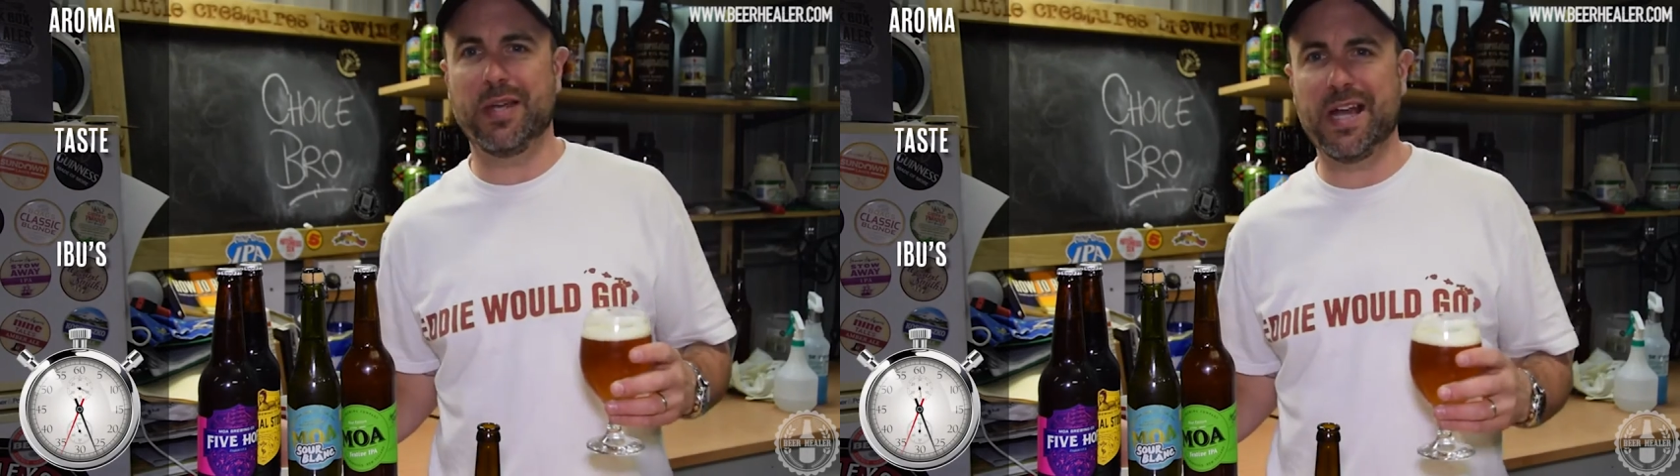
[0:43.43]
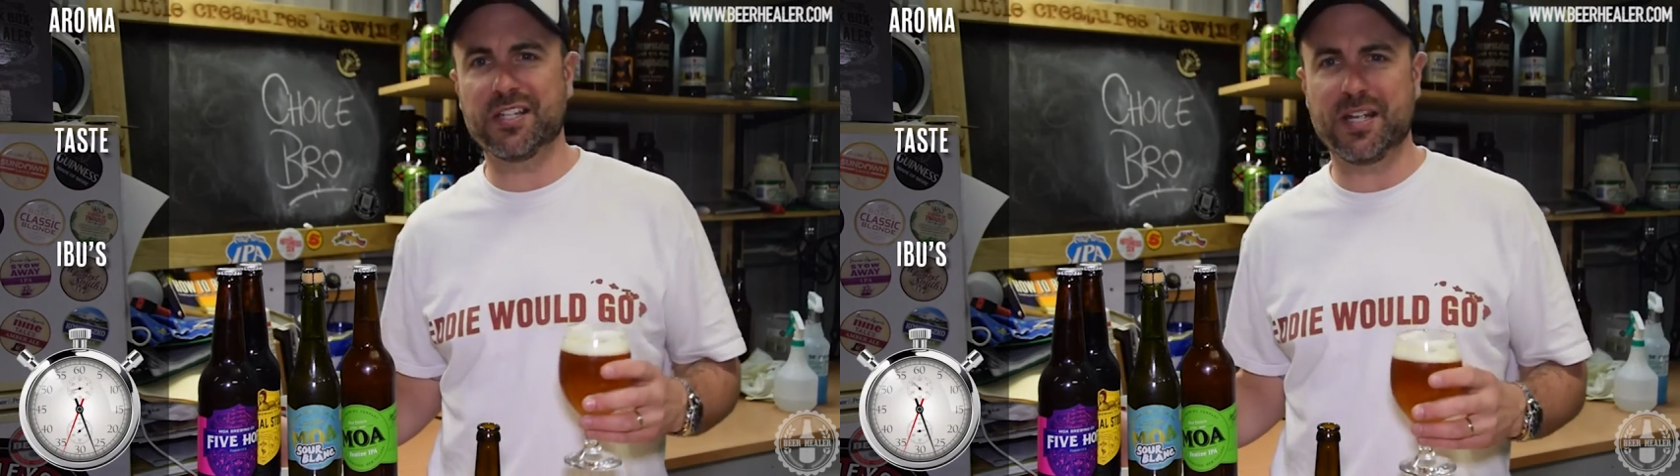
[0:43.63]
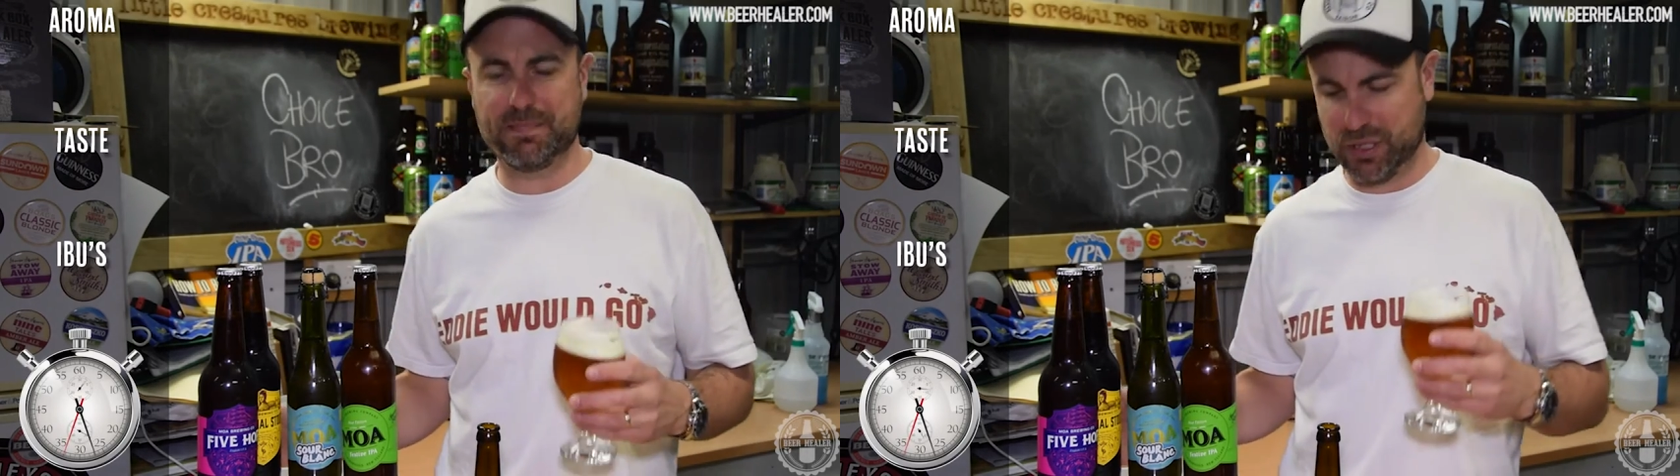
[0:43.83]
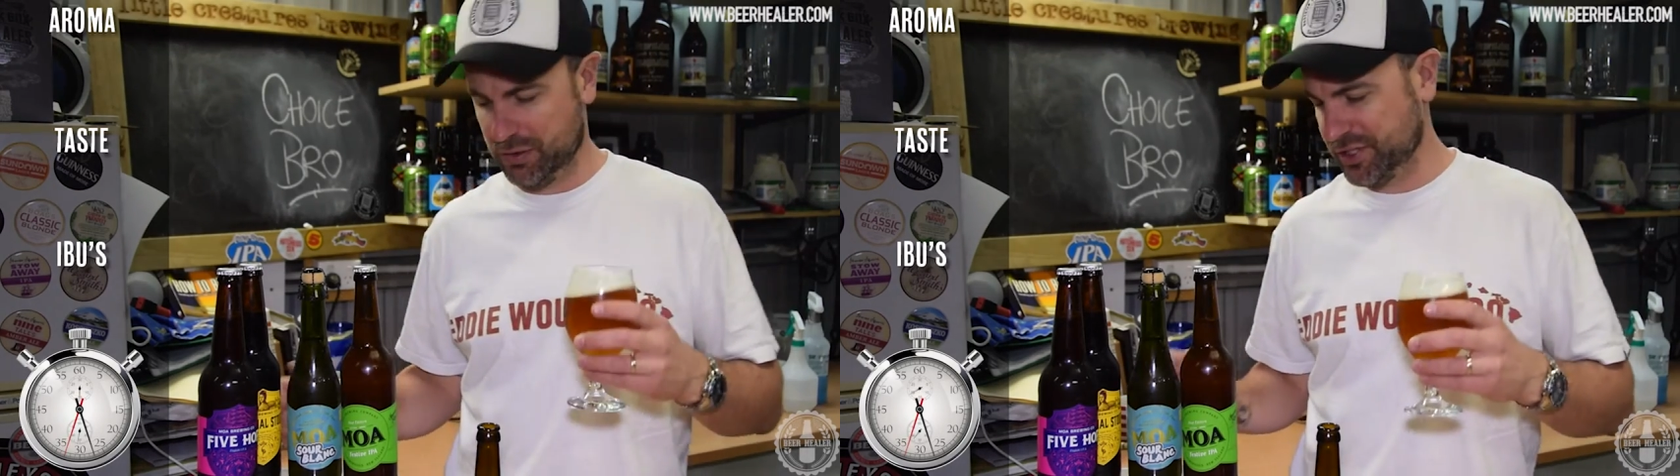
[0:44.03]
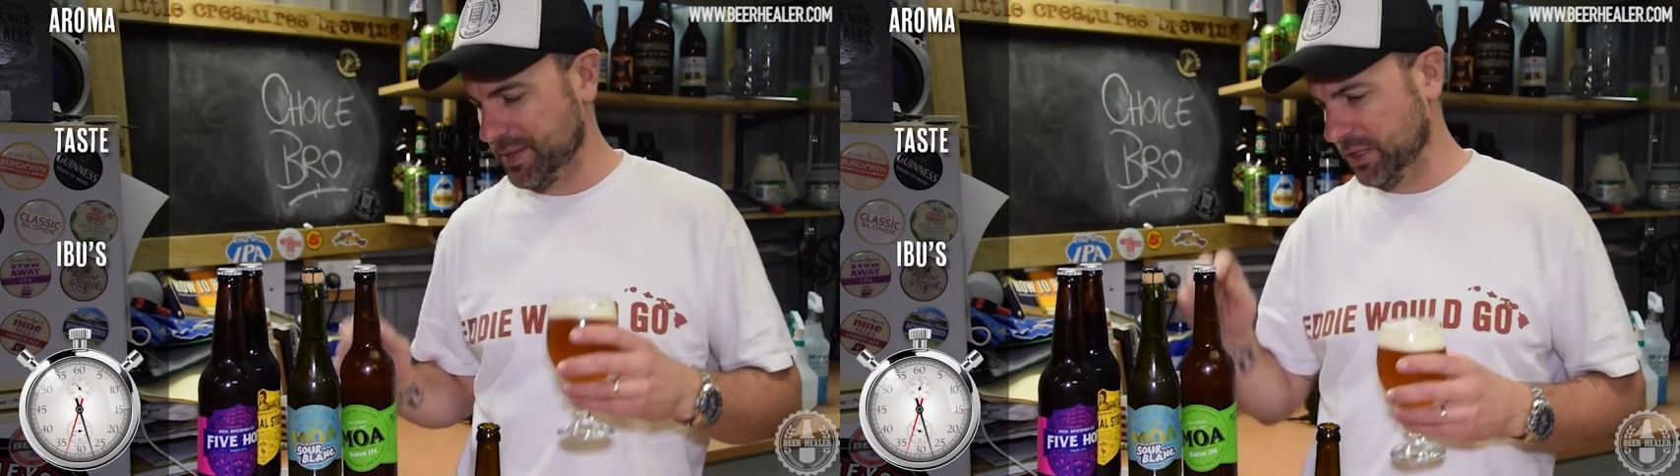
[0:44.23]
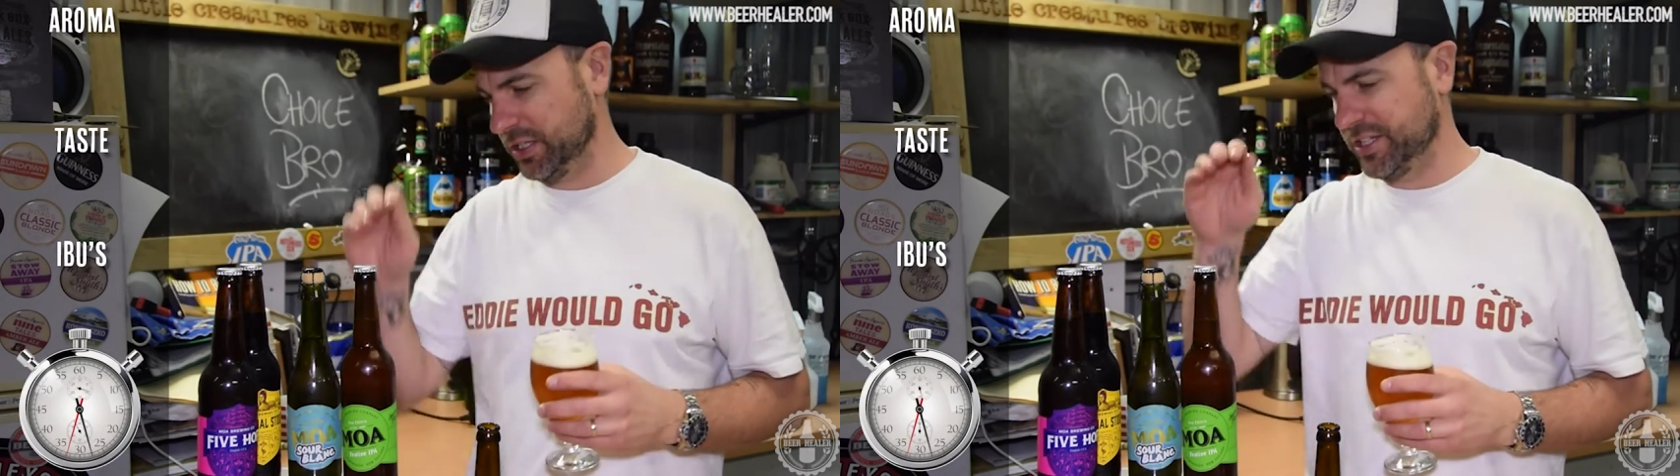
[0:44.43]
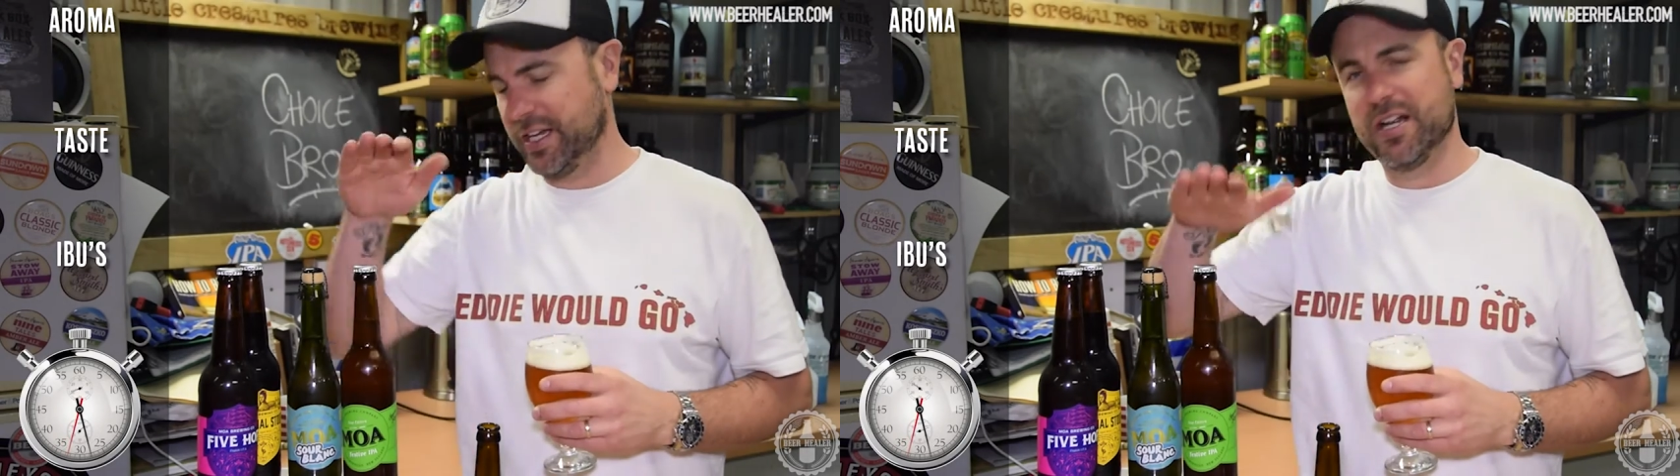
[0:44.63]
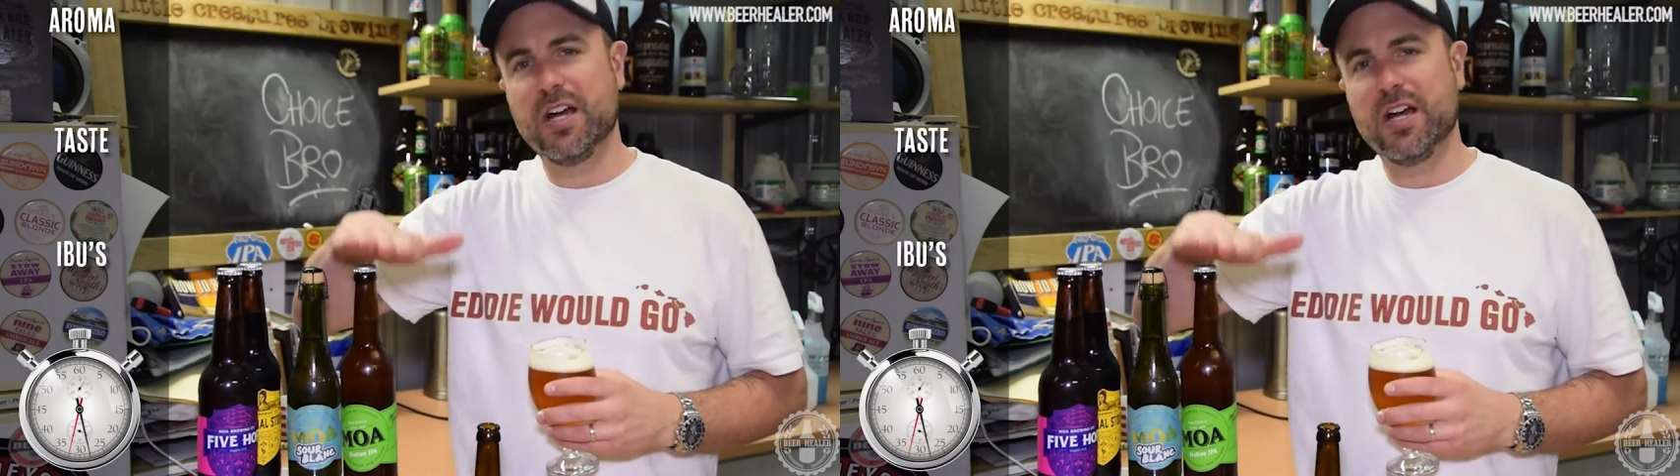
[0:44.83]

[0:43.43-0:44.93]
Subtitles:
accent, bro, or something like that.